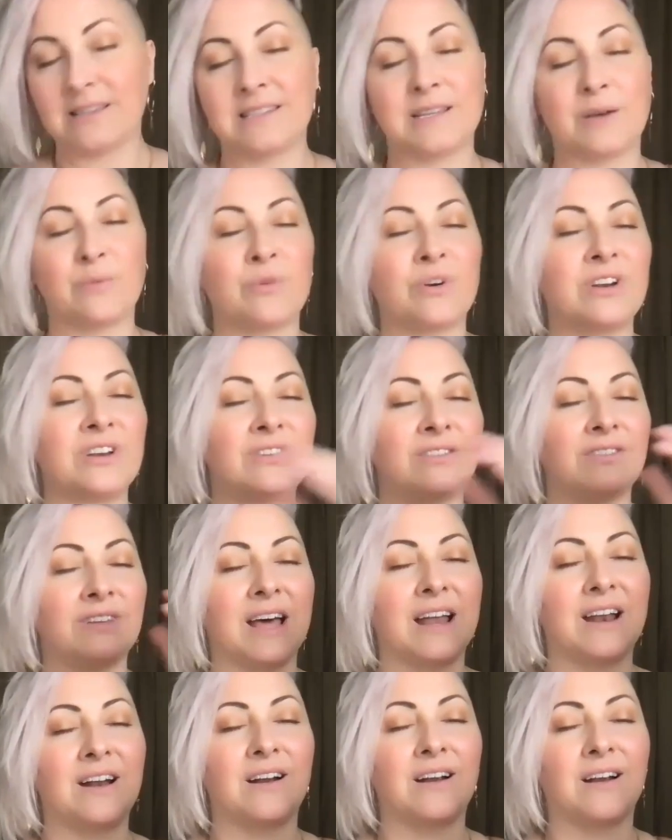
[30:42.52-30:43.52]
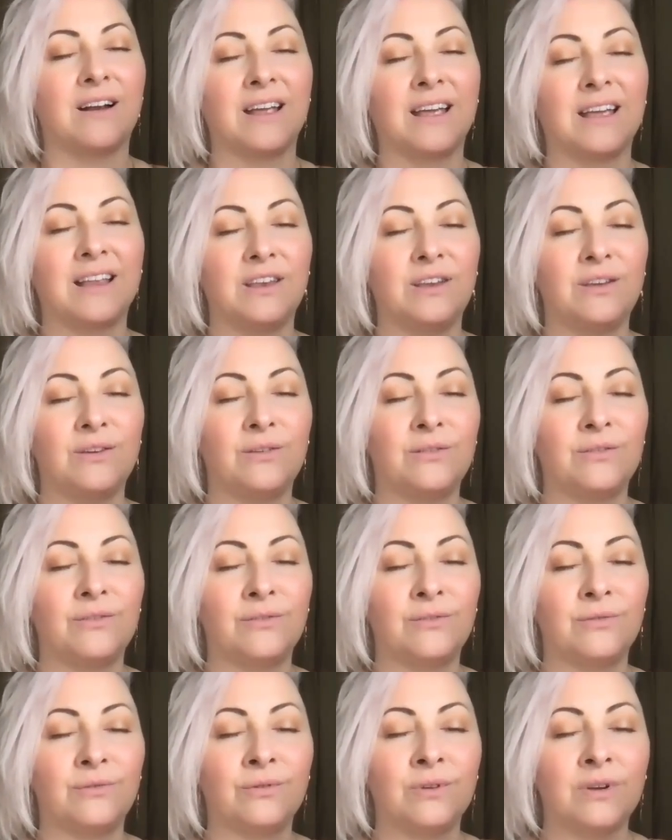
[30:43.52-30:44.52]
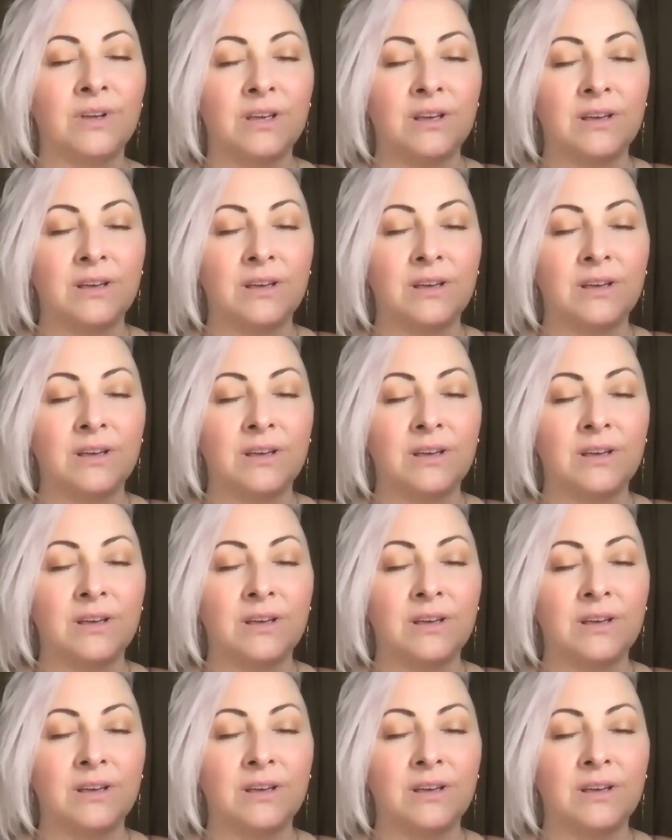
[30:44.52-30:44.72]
somewhere in your letter, can you